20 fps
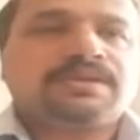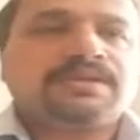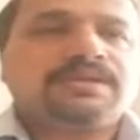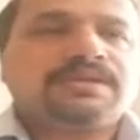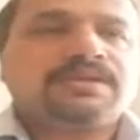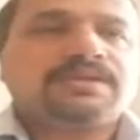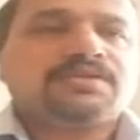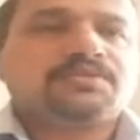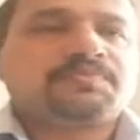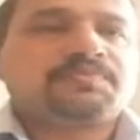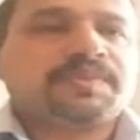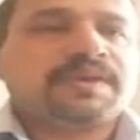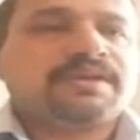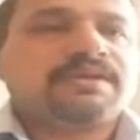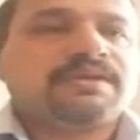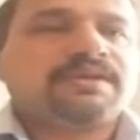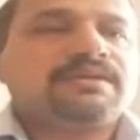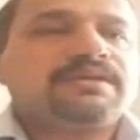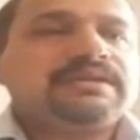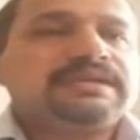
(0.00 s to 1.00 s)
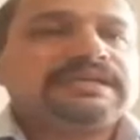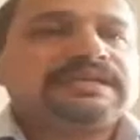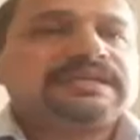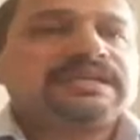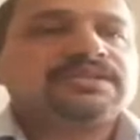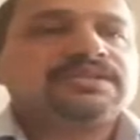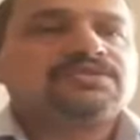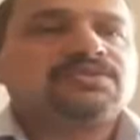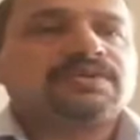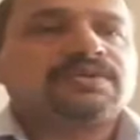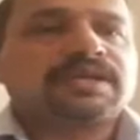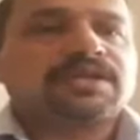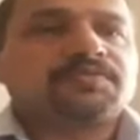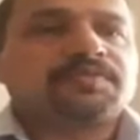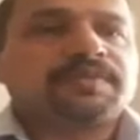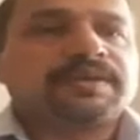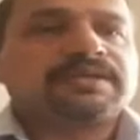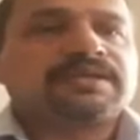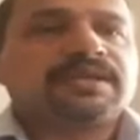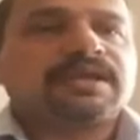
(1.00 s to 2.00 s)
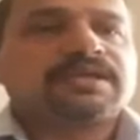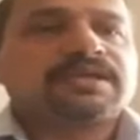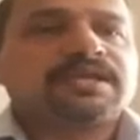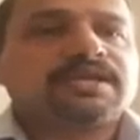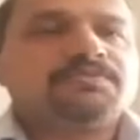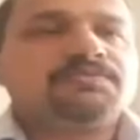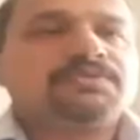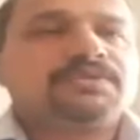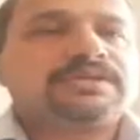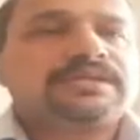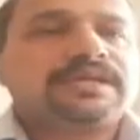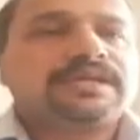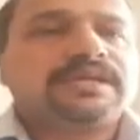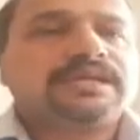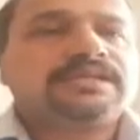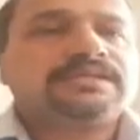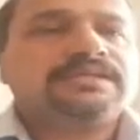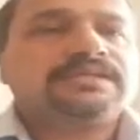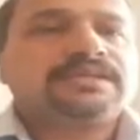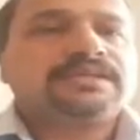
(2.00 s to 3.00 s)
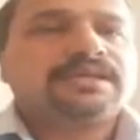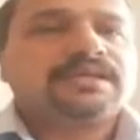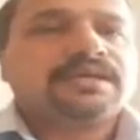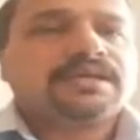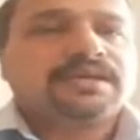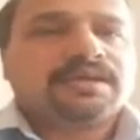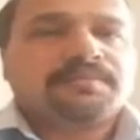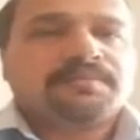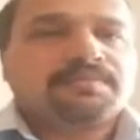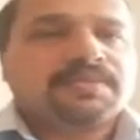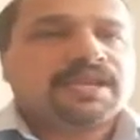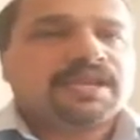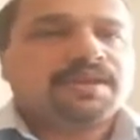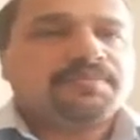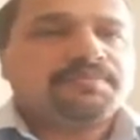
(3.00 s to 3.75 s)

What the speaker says: speaker does not expect that he would get £1 million.